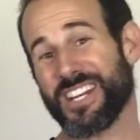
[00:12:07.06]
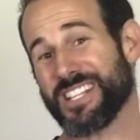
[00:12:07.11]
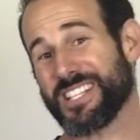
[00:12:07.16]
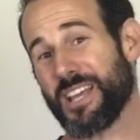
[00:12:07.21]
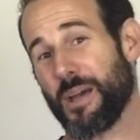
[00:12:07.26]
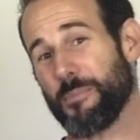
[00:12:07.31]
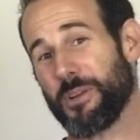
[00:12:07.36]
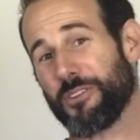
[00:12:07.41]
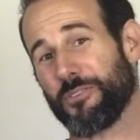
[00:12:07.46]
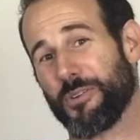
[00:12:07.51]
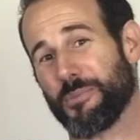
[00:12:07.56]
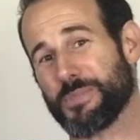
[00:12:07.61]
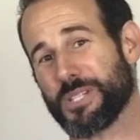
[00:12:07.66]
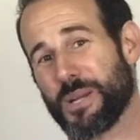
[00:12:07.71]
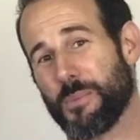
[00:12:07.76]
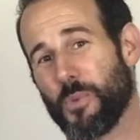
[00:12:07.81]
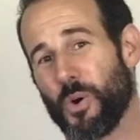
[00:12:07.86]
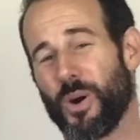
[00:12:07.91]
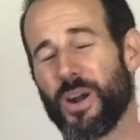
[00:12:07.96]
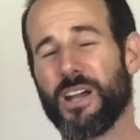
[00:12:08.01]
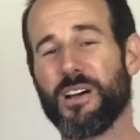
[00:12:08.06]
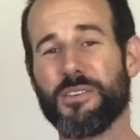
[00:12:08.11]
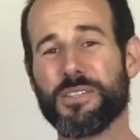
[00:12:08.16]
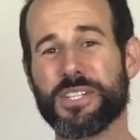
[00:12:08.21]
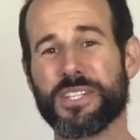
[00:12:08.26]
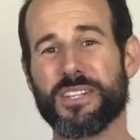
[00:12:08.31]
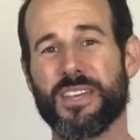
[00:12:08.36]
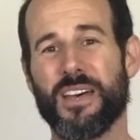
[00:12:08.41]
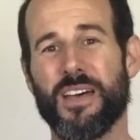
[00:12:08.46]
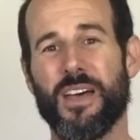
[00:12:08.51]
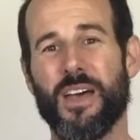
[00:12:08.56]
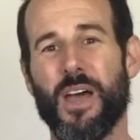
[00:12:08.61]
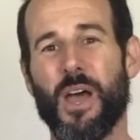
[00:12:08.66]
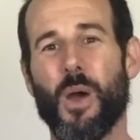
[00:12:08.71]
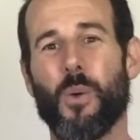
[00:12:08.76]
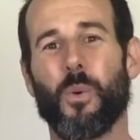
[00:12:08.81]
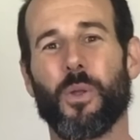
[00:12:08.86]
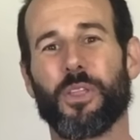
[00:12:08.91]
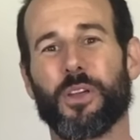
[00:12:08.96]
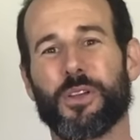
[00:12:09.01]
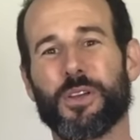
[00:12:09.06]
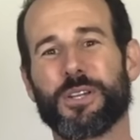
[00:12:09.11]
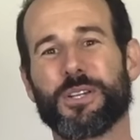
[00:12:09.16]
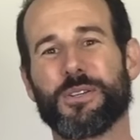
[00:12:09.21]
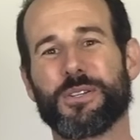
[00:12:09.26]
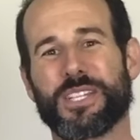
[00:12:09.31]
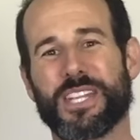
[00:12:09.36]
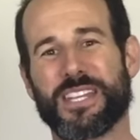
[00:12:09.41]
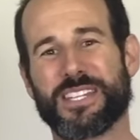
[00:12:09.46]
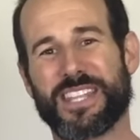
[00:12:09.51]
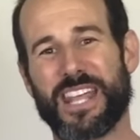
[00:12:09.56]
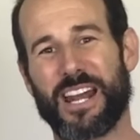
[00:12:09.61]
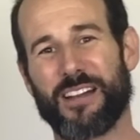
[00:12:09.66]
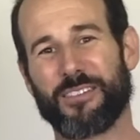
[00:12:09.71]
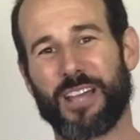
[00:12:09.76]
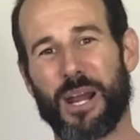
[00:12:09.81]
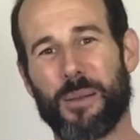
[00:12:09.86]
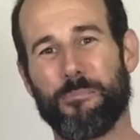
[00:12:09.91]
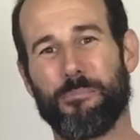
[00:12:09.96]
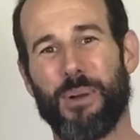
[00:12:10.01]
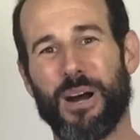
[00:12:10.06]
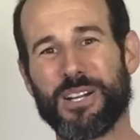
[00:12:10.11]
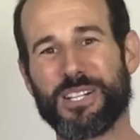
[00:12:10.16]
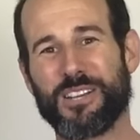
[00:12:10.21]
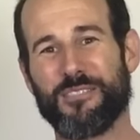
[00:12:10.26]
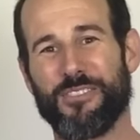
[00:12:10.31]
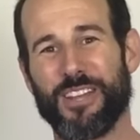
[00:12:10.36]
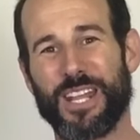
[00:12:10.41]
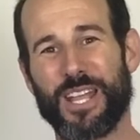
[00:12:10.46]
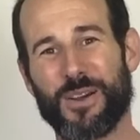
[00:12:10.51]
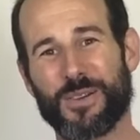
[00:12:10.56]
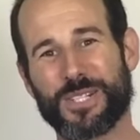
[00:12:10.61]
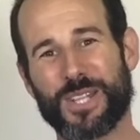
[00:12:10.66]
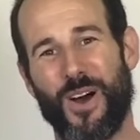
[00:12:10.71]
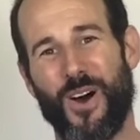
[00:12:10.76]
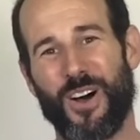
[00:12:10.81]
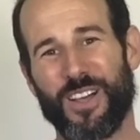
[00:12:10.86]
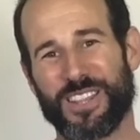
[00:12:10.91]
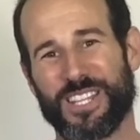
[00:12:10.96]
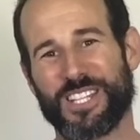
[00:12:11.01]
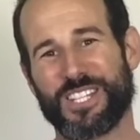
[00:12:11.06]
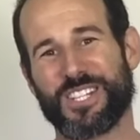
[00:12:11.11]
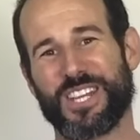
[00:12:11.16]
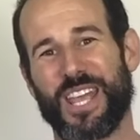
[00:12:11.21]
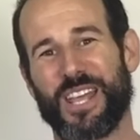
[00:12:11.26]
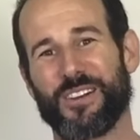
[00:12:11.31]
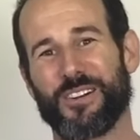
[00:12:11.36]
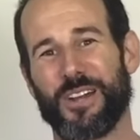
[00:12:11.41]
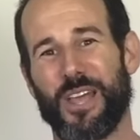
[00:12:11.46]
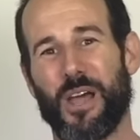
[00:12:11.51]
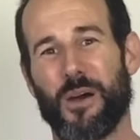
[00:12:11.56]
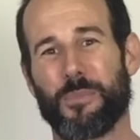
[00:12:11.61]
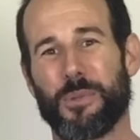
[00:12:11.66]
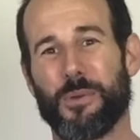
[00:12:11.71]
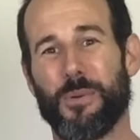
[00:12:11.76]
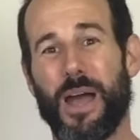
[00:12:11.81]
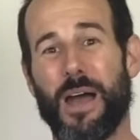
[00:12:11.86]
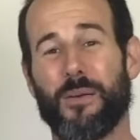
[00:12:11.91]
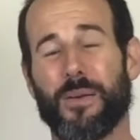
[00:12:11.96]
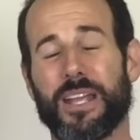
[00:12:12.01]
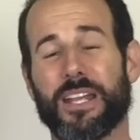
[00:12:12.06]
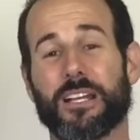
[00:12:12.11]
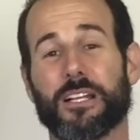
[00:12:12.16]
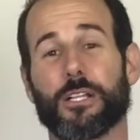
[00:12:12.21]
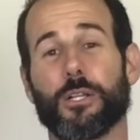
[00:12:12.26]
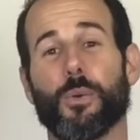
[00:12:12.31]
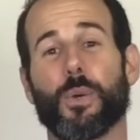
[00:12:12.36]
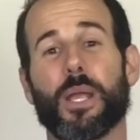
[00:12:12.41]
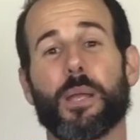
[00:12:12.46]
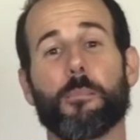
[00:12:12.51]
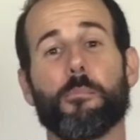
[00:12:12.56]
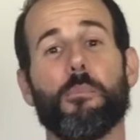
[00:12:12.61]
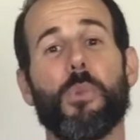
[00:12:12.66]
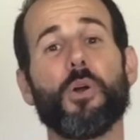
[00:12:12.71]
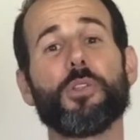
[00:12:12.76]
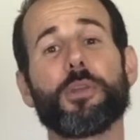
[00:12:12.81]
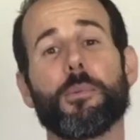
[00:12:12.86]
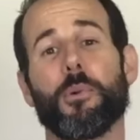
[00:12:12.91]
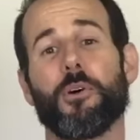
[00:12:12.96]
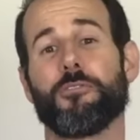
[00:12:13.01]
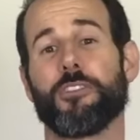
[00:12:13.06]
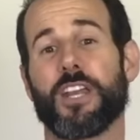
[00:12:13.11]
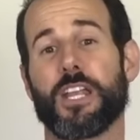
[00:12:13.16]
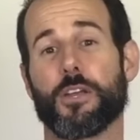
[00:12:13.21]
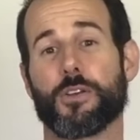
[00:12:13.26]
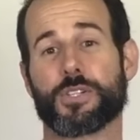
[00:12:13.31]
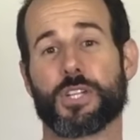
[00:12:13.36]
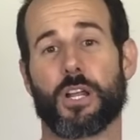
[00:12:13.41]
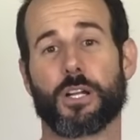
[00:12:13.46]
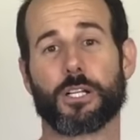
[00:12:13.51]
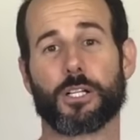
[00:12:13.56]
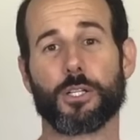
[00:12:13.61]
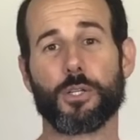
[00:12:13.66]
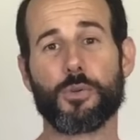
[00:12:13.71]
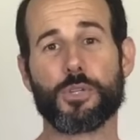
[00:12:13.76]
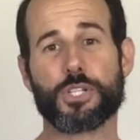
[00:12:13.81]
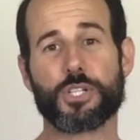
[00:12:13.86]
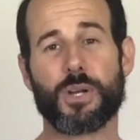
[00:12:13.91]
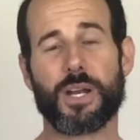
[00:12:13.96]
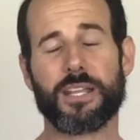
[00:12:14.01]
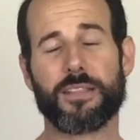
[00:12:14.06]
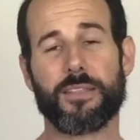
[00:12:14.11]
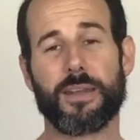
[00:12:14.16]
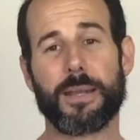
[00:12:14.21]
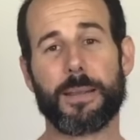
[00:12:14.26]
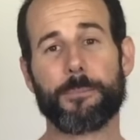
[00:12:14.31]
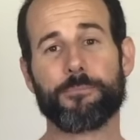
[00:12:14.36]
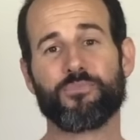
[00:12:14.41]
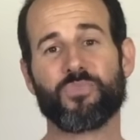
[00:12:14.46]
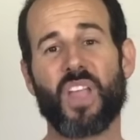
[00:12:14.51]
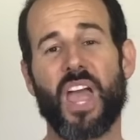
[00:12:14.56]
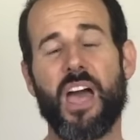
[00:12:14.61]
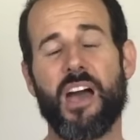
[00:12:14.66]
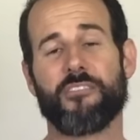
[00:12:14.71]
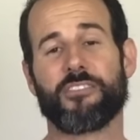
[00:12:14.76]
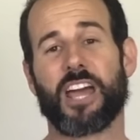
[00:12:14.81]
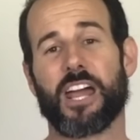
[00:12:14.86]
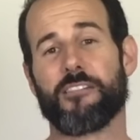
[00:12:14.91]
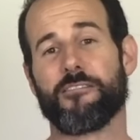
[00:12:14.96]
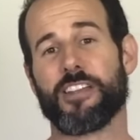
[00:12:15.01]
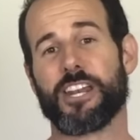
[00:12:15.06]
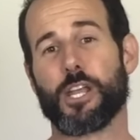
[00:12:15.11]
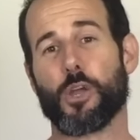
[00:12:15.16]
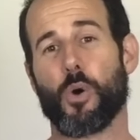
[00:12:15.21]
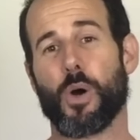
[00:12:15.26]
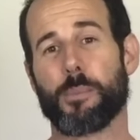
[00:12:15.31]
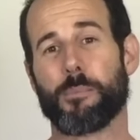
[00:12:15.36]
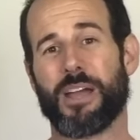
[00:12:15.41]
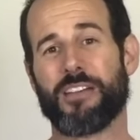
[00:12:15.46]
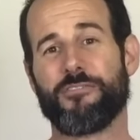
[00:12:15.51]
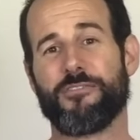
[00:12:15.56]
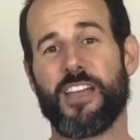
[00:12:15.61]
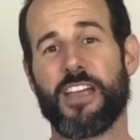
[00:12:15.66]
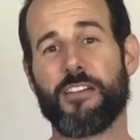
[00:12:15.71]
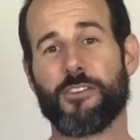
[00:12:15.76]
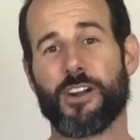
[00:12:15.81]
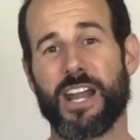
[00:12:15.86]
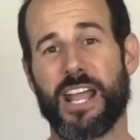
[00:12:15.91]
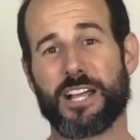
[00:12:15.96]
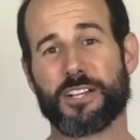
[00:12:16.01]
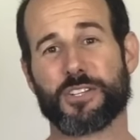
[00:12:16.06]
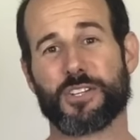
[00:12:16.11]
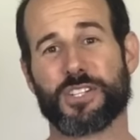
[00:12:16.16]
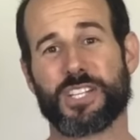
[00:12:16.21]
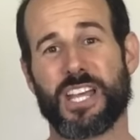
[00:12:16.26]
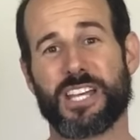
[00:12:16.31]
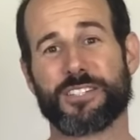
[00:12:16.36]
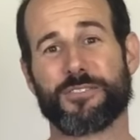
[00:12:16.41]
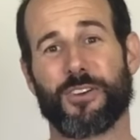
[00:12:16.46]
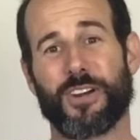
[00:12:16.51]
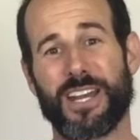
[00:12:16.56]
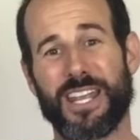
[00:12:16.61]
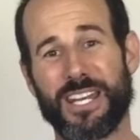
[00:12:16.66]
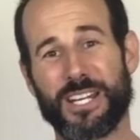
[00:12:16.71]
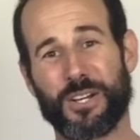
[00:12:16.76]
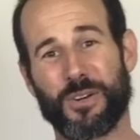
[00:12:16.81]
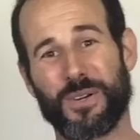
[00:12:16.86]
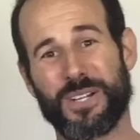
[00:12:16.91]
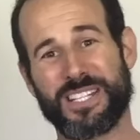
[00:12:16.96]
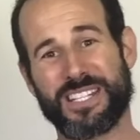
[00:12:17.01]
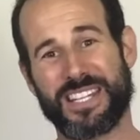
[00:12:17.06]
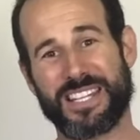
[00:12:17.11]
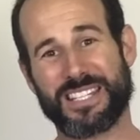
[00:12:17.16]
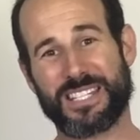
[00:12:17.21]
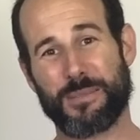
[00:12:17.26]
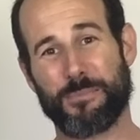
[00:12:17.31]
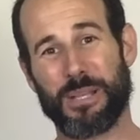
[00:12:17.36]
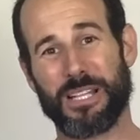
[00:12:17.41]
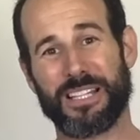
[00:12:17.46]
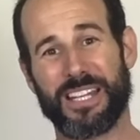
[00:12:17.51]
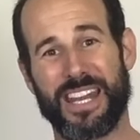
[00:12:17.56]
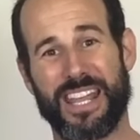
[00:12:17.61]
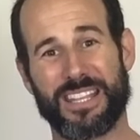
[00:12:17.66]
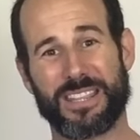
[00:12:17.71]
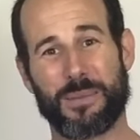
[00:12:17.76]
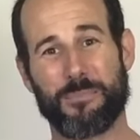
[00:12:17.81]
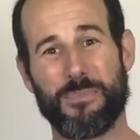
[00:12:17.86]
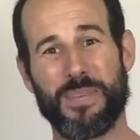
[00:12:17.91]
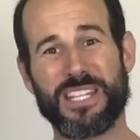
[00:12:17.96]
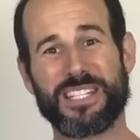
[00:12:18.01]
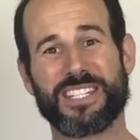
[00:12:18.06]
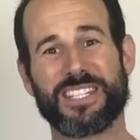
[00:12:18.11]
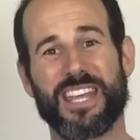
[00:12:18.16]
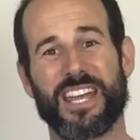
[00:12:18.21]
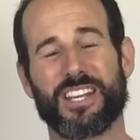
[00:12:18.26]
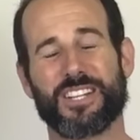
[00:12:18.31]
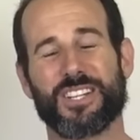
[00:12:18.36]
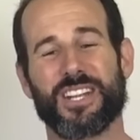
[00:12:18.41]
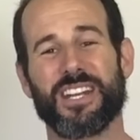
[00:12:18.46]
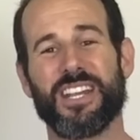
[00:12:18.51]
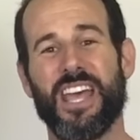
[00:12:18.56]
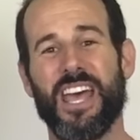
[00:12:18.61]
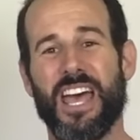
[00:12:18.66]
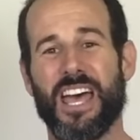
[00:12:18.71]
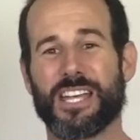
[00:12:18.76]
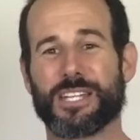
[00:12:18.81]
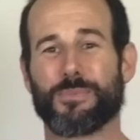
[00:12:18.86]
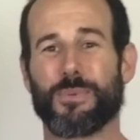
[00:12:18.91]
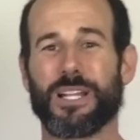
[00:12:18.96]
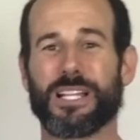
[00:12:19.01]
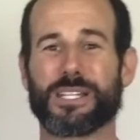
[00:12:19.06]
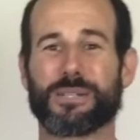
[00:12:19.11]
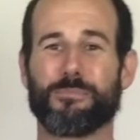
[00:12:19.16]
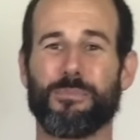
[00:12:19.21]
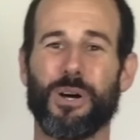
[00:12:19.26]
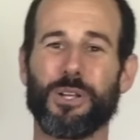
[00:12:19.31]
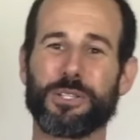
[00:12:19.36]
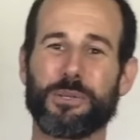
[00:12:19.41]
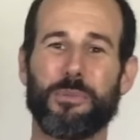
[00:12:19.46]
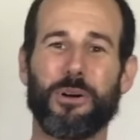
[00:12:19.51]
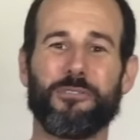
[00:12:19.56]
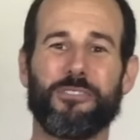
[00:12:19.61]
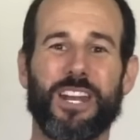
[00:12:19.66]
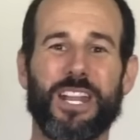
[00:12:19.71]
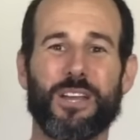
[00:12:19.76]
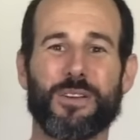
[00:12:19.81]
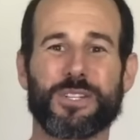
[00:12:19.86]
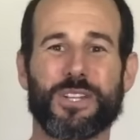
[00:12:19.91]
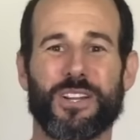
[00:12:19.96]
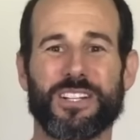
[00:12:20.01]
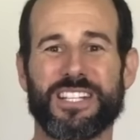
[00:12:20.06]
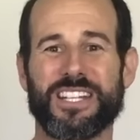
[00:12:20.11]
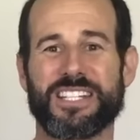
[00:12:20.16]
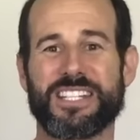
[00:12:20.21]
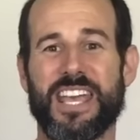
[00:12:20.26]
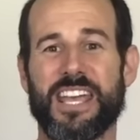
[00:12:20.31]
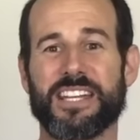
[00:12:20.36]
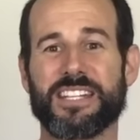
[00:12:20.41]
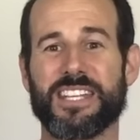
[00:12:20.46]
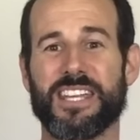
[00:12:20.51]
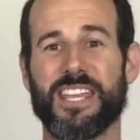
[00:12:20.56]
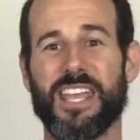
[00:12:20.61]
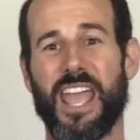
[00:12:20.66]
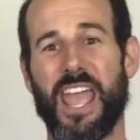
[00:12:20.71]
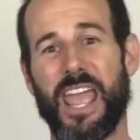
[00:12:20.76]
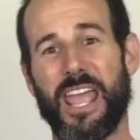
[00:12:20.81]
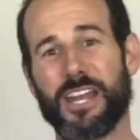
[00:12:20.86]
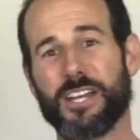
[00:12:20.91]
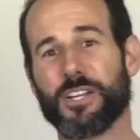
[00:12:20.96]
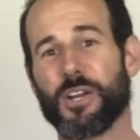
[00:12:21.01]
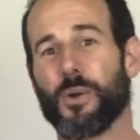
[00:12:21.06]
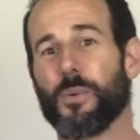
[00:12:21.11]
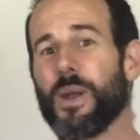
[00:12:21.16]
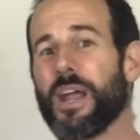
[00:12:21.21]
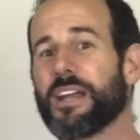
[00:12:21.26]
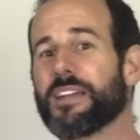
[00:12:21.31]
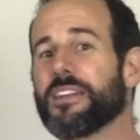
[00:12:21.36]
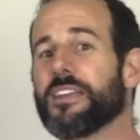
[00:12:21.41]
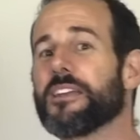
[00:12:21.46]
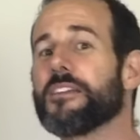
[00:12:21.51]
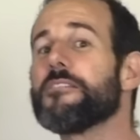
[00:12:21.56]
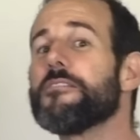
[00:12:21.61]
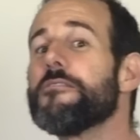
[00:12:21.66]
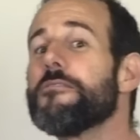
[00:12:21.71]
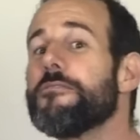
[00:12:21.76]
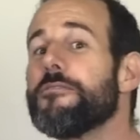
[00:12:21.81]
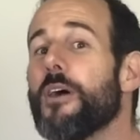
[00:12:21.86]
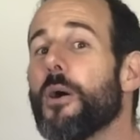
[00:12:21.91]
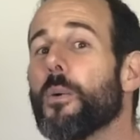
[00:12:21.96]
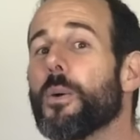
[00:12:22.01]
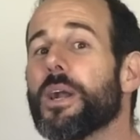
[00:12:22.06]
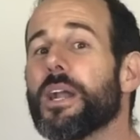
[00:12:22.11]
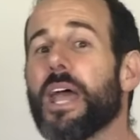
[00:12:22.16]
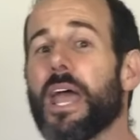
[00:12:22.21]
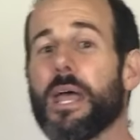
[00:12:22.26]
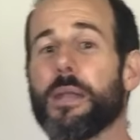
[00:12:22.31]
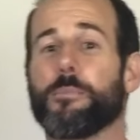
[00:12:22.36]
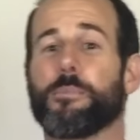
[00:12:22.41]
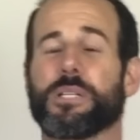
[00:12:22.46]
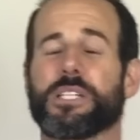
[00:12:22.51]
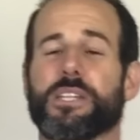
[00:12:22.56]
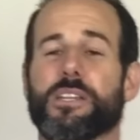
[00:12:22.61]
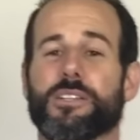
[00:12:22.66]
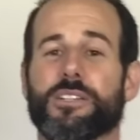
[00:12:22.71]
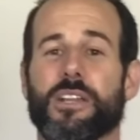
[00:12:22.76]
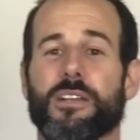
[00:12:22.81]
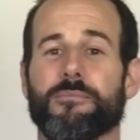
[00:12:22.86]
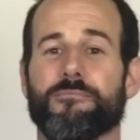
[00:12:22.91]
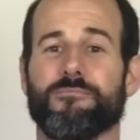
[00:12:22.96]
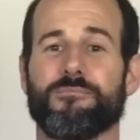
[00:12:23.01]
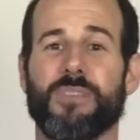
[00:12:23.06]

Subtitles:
is coming from somewhere else, well, the good news is that I've got a bunch of videos on this channel to help you out, including multiple videos on glute strengthening. I've got a video on my favorite exercise for increasing stability at the midsection, as well as multiple videos on detecting and correcting forward head position.